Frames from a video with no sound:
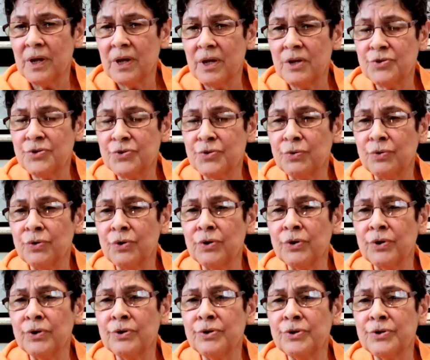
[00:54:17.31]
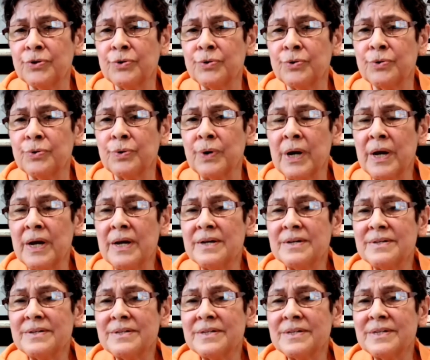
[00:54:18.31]
is to learn to
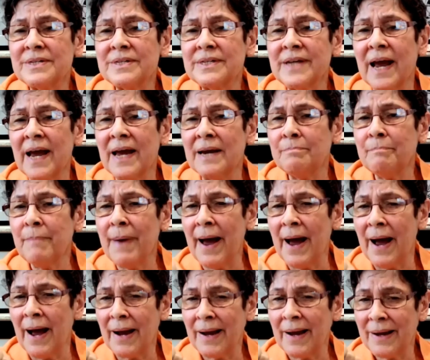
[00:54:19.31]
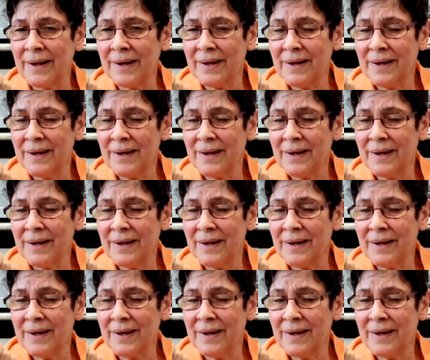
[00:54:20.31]
stand back